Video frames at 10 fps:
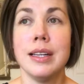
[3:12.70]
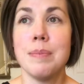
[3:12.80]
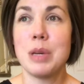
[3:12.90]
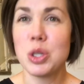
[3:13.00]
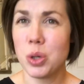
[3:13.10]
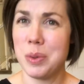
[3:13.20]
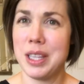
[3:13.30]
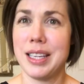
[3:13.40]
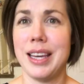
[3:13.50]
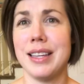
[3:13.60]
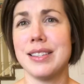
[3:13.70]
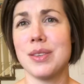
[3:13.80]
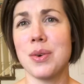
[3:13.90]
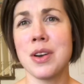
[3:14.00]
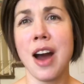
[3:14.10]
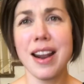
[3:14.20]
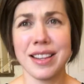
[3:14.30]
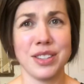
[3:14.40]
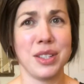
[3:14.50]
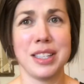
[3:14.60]
be short with the kids or not
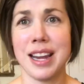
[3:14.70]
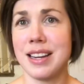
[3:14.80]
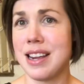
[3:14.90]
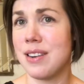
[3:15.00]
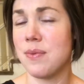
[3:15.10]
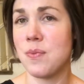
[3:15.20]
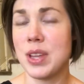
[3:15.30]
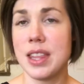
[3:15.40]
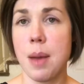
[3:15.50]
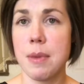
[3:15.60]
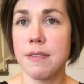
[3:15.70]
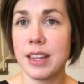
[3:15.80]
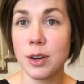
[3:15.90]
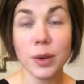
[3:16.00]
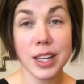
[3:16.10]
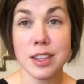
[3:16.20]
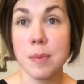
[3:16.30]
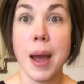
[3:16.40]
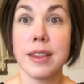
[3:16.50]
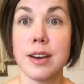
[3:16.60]
understanding with them if they don't get their
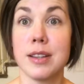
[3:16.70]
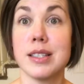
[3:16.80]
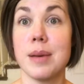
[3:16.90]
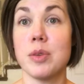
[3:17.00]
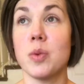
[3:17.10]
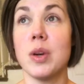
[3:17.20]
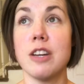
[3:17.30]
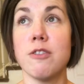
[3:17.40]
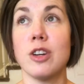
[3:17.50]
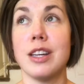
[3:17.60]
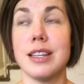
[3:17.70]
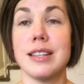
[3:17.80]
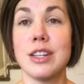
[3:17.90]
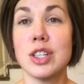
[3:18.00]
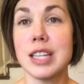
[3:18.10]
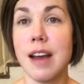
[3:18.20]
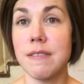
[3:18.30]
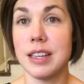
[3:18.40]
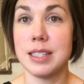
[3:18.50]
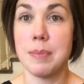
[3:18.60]
math concept or whatever it is. I just have
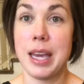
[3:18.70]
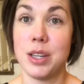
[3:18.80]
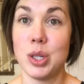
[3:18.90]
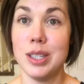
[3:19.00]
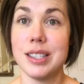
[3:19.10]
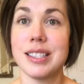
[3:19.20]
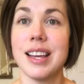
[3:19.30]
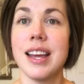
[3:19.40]
less patience.